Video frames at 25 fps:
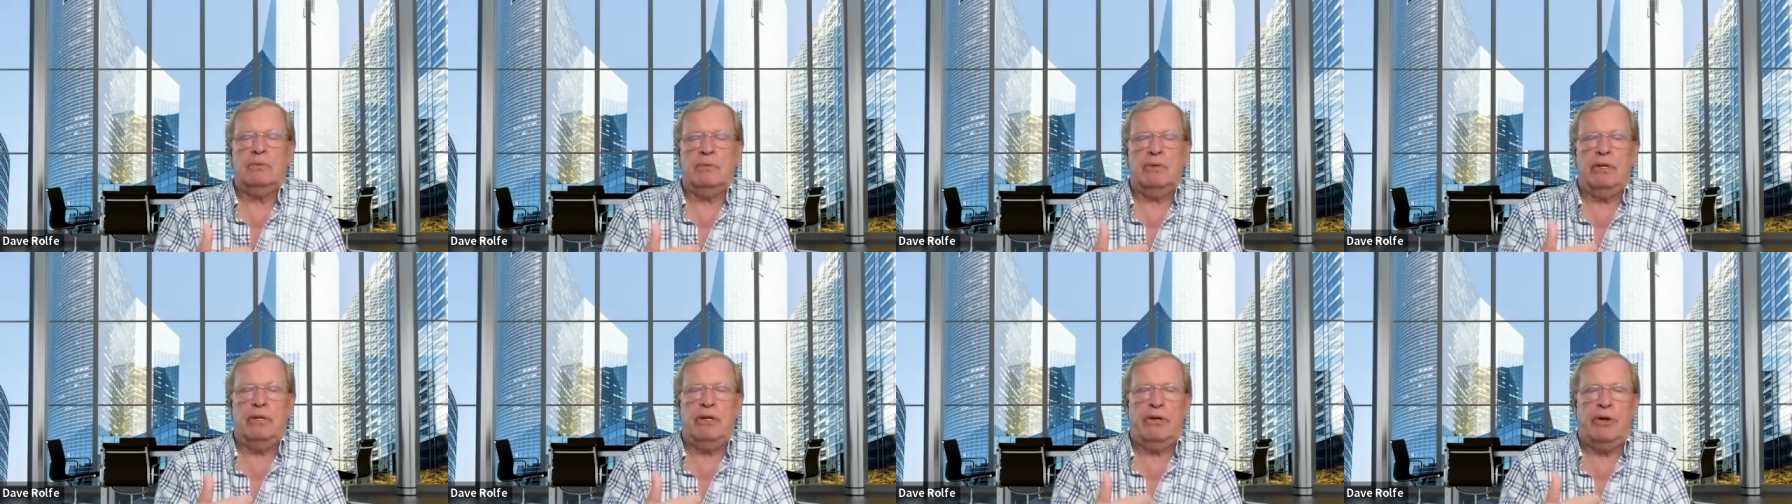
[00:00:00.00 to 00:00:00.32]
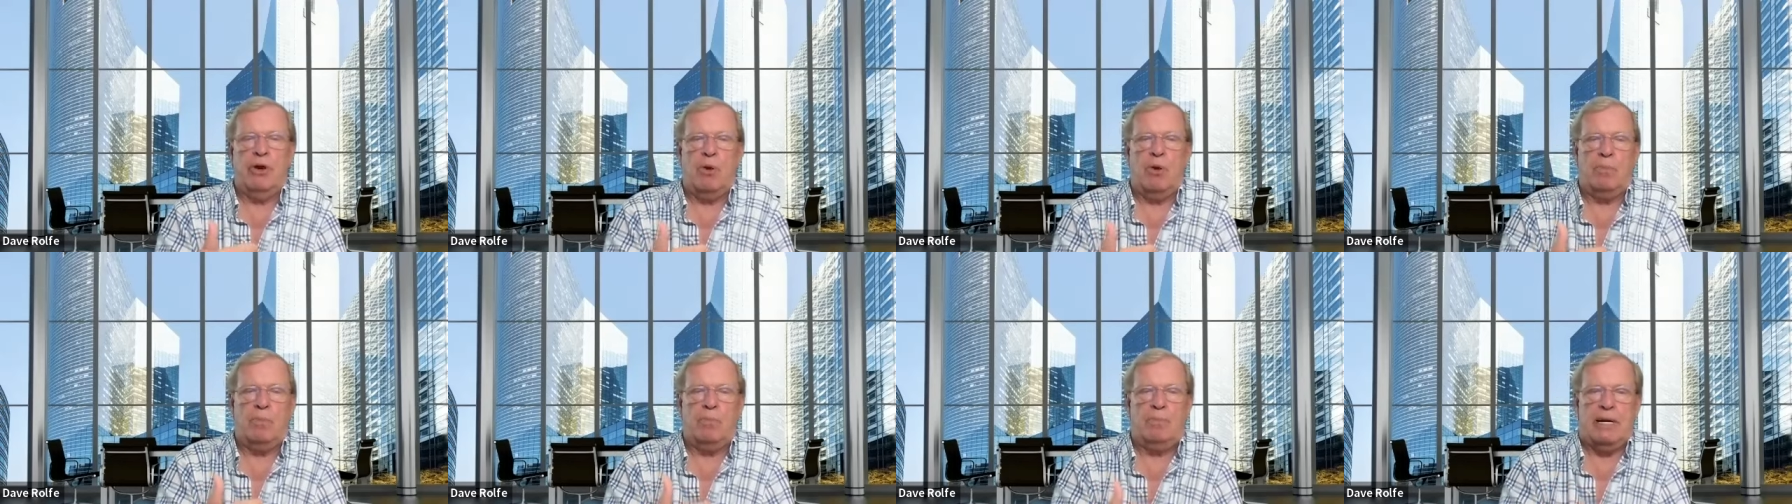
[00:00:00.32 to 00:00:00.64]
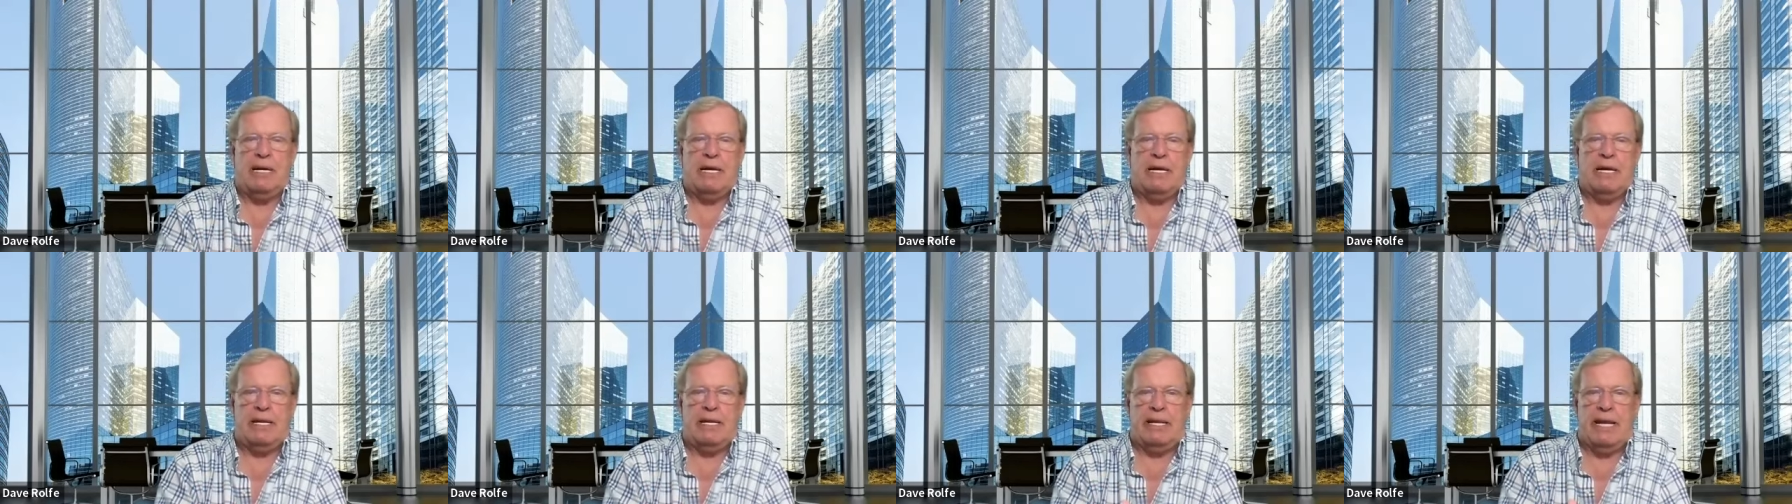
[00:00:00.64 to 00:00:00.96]
you know,
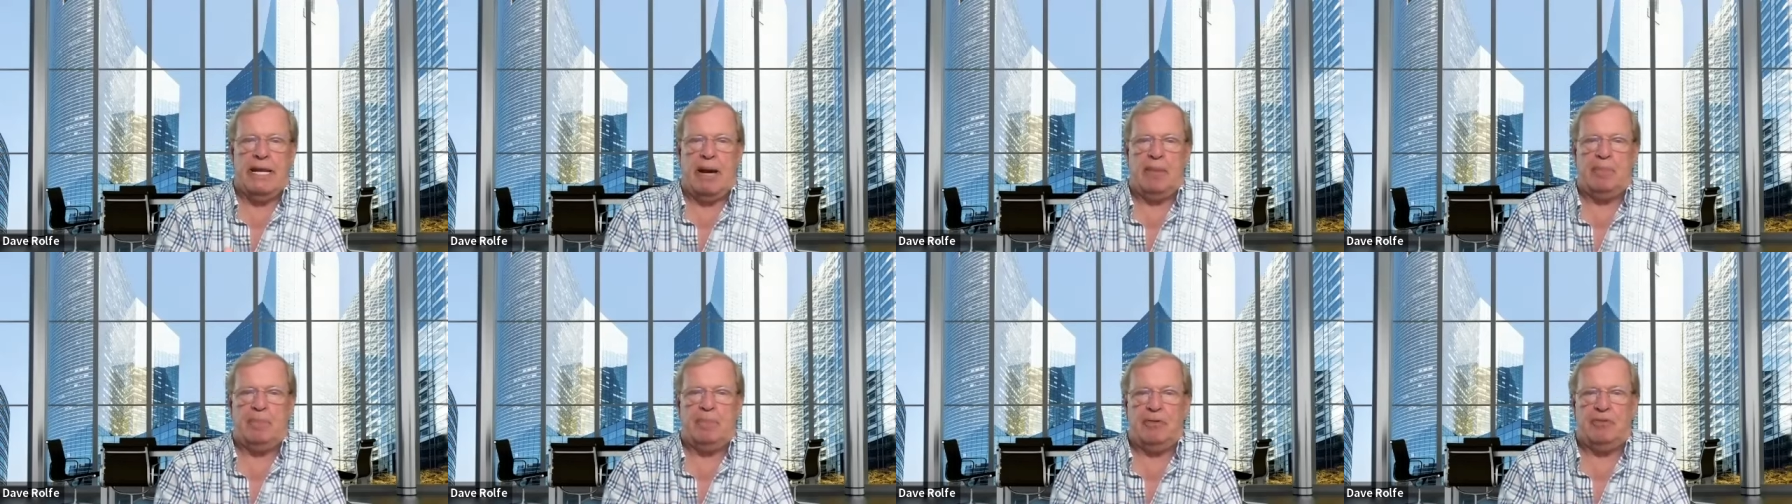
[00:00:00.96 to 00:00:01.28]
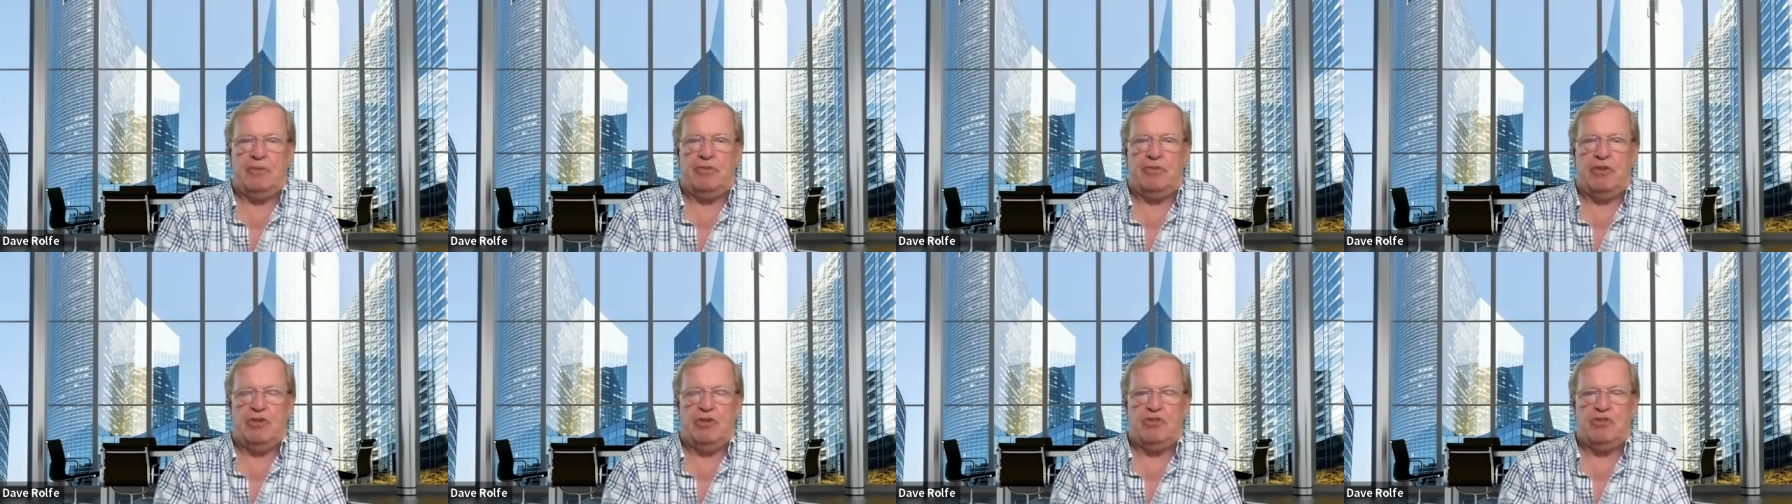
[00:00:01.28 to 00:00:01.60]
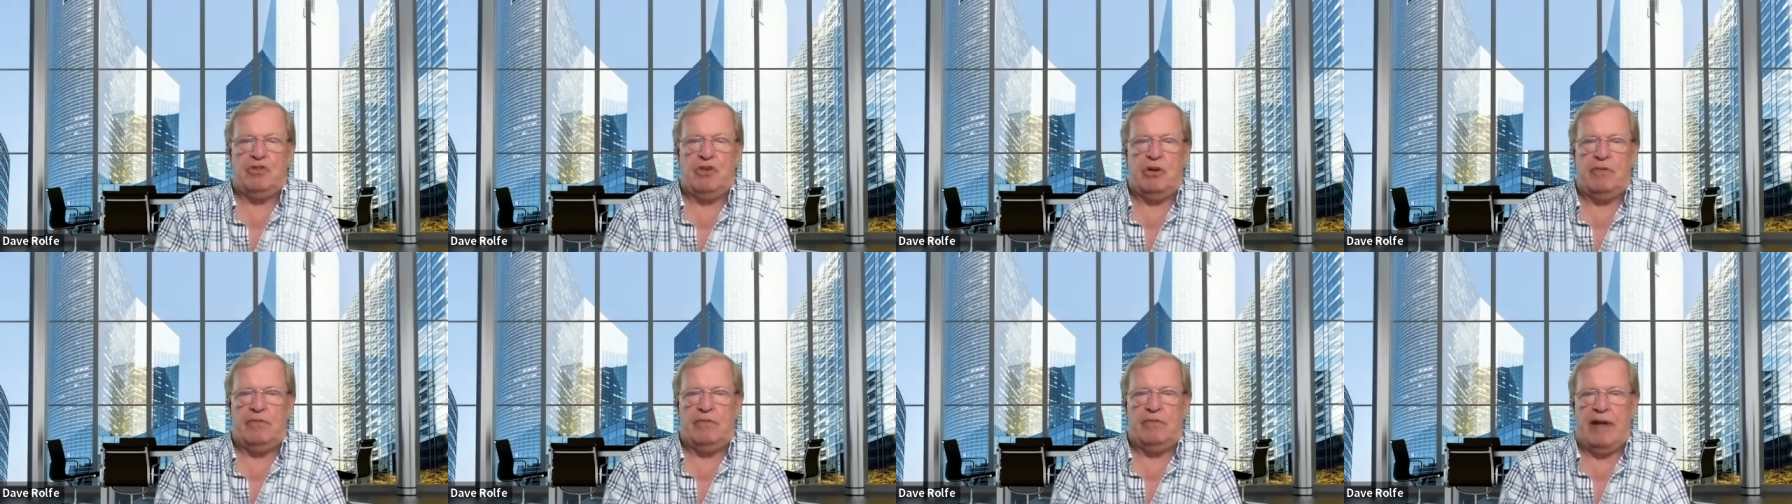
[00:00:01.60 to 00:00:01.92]
be in that
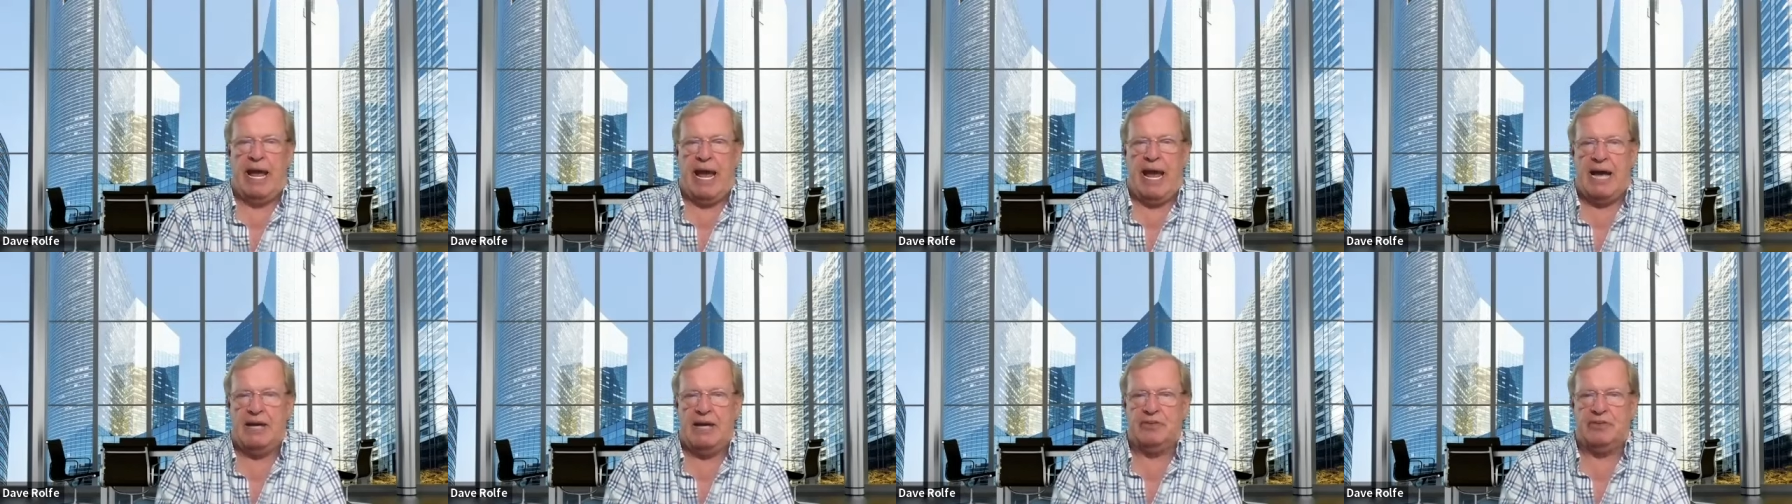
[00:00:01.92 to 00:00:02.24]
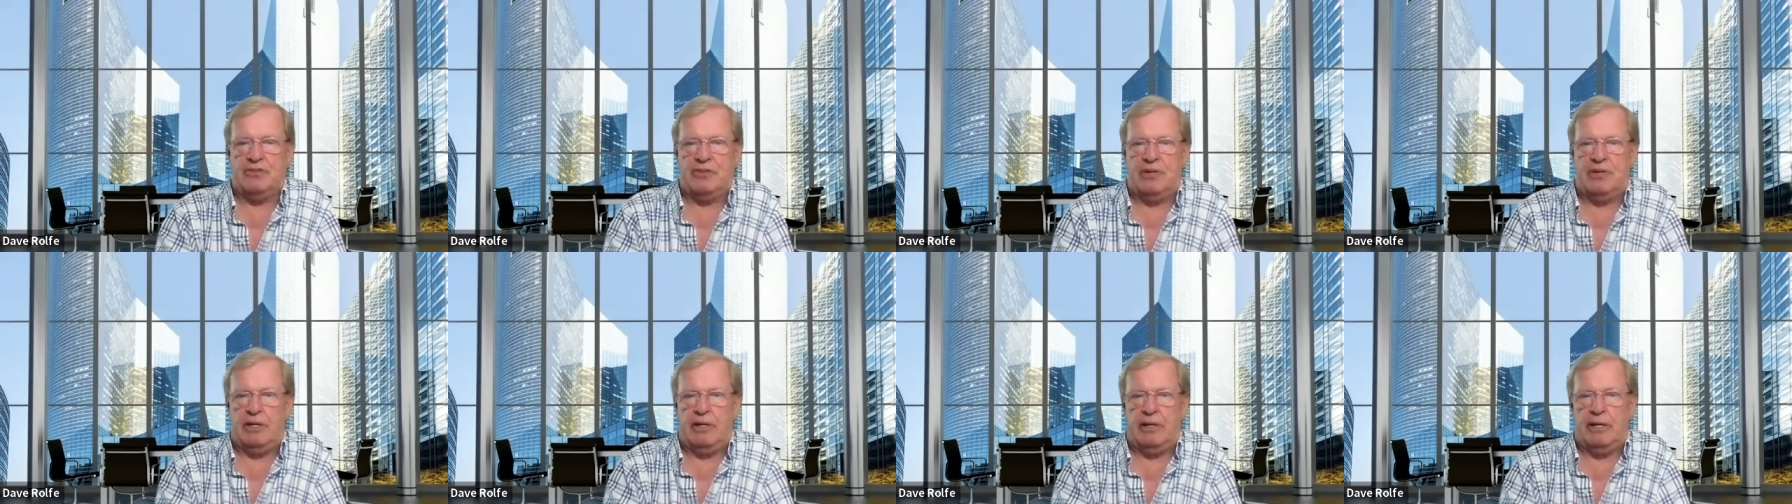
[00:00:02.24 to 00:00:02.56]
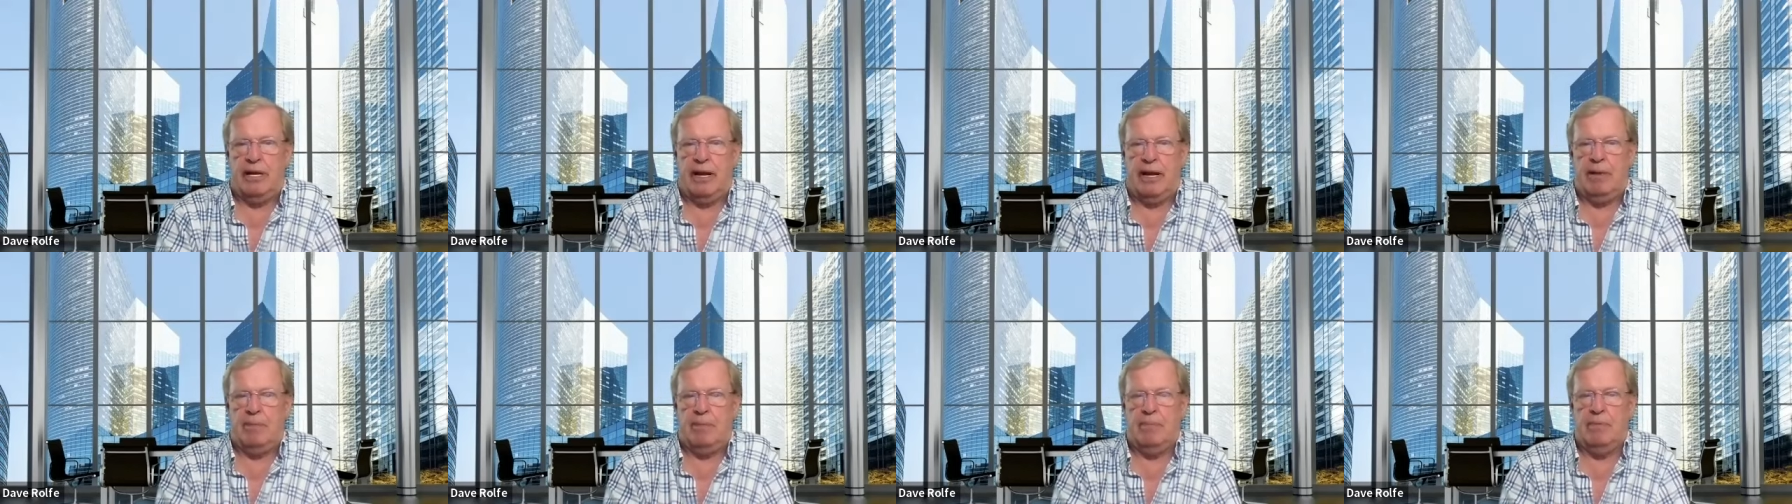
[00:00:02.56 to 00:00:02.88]
position of asking
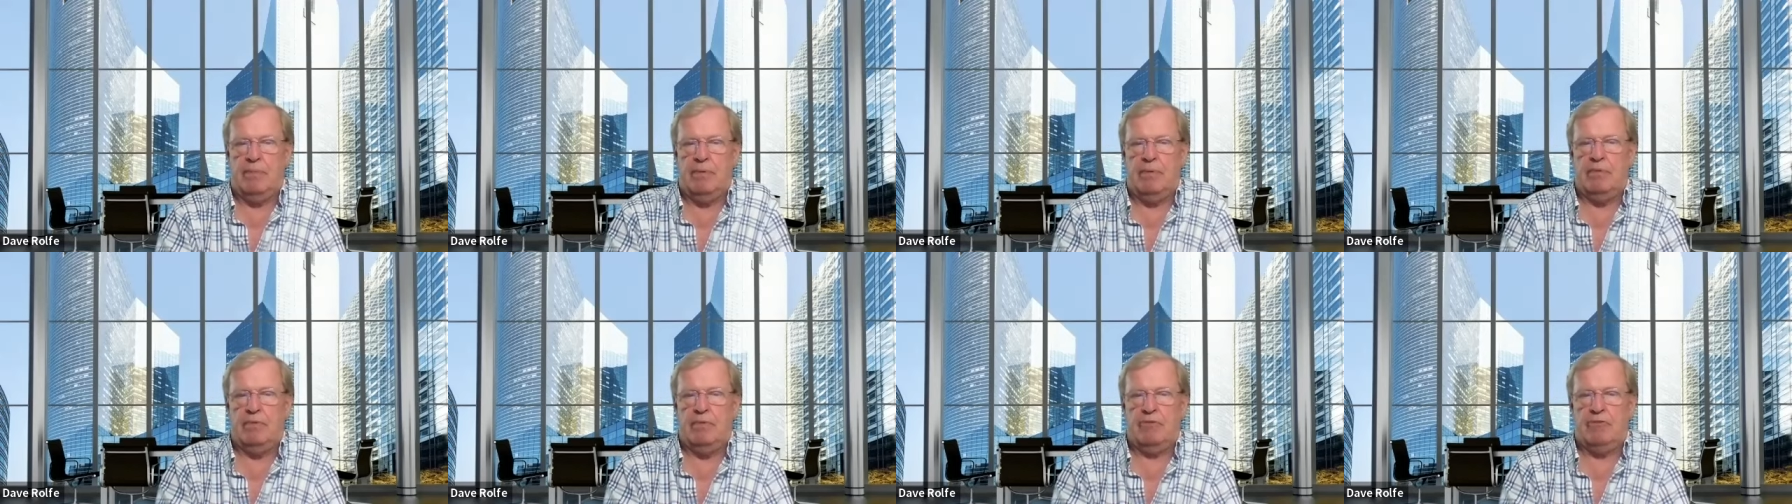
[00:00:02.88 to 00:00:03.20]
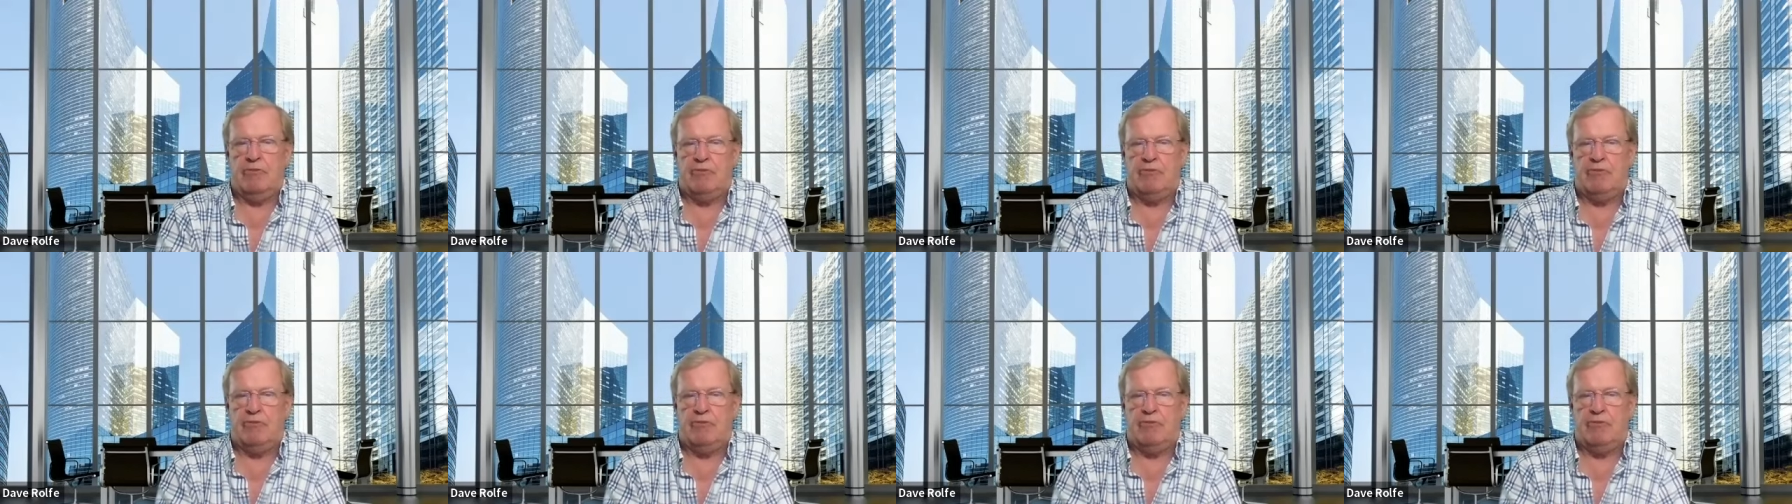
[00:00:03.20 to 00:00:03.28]
them